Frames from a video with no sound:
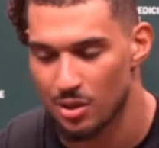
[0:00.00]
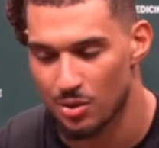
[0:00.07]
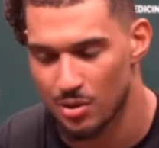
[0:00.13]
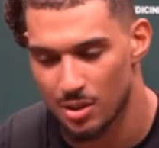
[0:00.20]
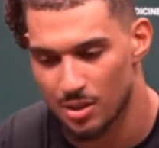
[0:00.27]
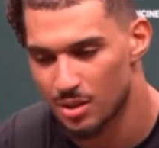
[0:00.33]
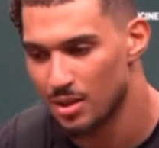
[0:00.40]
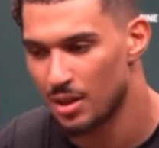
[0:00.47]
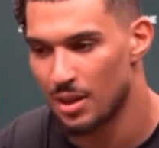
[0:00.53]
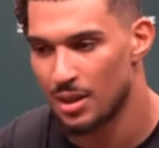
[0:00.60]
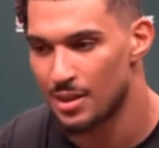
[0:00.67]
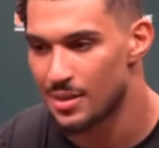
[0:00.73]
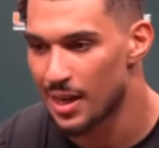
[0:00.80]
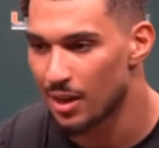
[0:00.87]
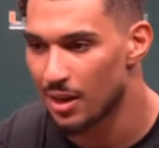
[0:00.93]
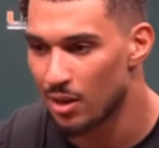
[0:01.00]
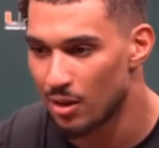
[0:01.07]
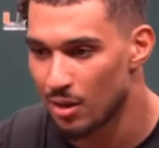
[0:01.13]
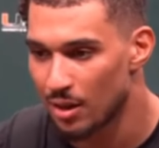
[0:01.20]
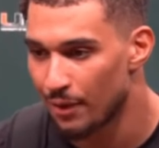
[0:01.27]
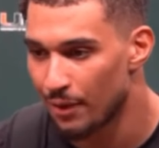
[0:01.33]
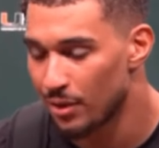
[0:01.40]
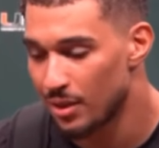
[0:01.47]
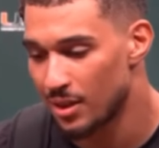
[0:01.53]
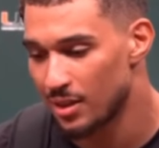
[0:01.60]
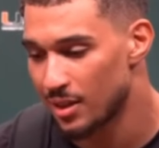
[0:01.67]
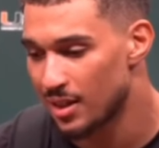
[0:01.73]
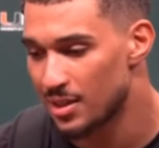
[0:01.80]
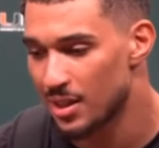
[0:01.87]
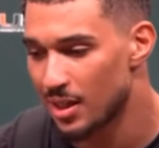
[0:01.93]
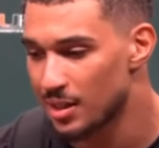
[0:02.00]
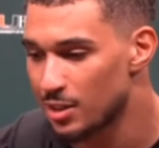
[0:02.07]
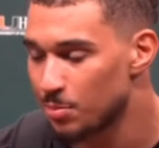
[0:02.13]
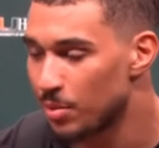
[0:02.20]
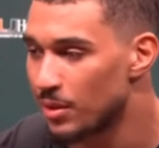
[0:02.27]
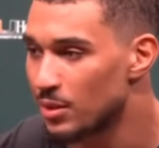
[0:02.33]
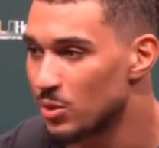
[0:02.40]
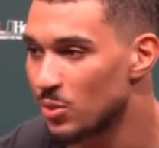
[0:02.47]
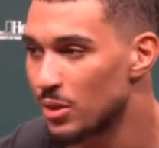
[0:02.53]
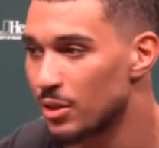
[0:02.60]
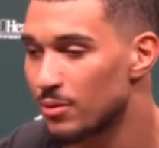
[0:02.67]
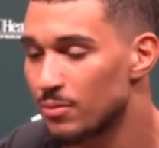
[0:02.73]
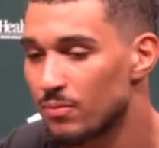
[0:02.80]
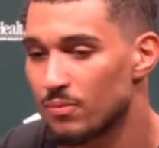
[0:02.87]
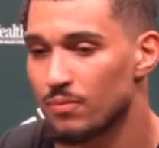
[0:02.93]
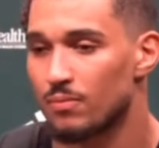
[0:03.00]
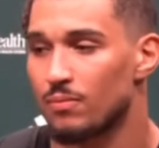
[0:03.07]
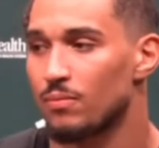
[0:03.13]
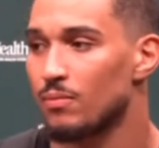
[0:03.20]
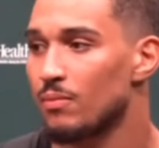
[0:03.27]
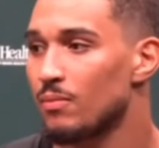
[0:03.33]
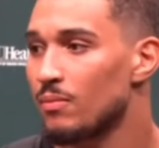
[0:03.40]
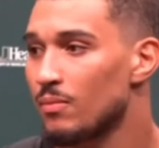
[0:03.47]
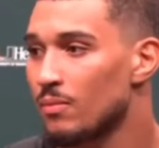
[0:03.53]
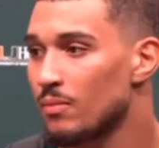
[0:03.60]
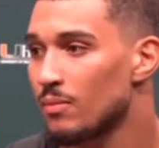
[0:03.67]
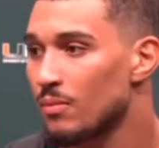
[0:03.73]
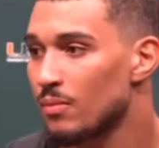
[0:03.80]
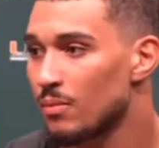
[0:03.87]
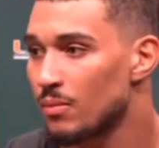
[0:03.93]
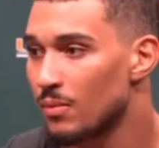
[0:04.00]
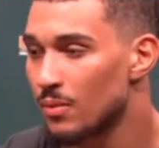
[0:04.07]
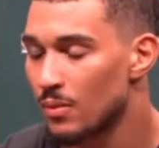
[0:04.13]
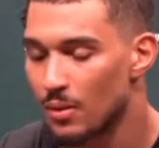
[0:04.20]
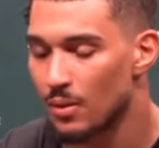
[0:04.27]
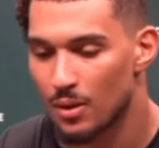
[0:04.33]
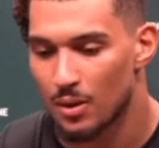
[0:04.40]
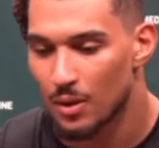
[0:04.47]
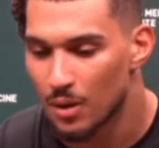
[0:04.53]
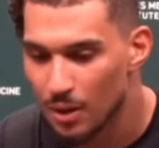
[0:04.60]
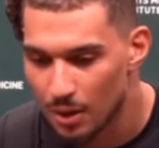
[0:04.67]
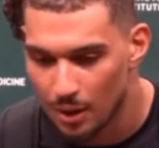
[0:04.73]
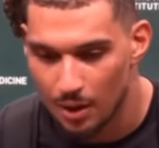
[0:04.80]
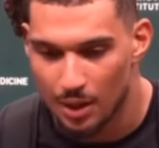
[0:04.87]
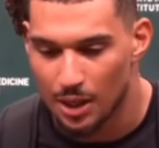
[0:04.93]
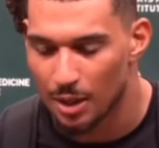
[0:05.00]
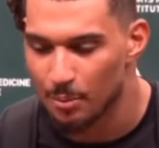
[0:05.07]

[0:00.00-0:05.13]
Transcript: So just taking all the everything they say and just putting it to work. How much have you learned from Jason Taylor since you got team?